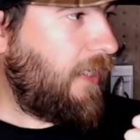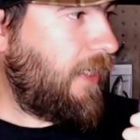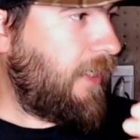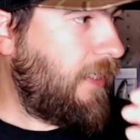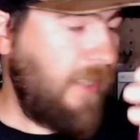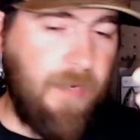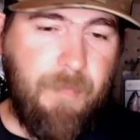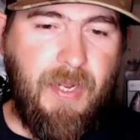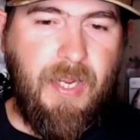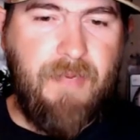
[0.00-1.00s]
head, and I
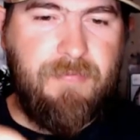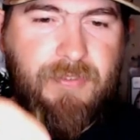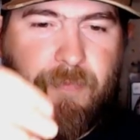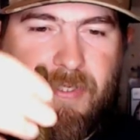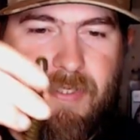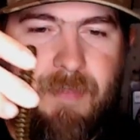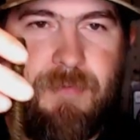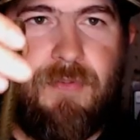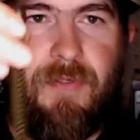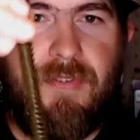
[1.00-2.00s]
might have some we can
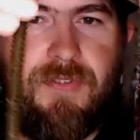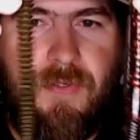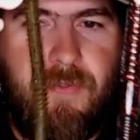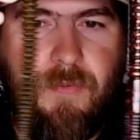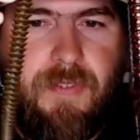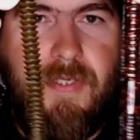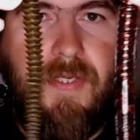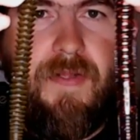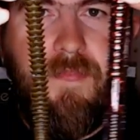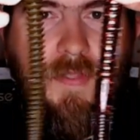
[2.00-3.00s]
demonstrate. So
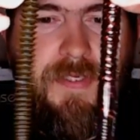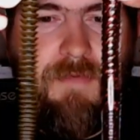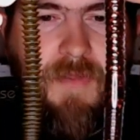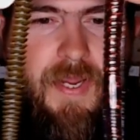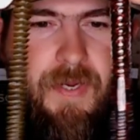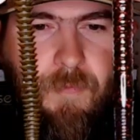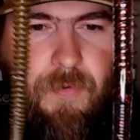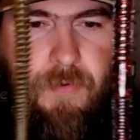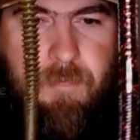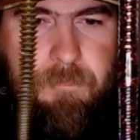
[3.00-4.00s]
the Divine
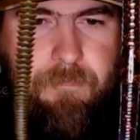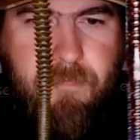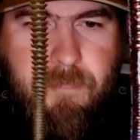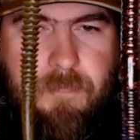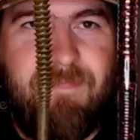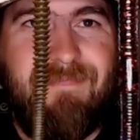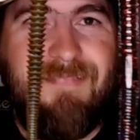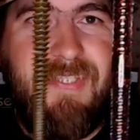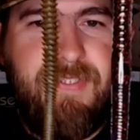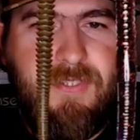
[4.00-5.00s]
Worm
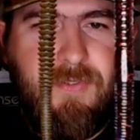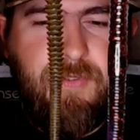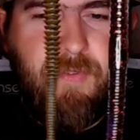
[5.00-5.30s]
is a little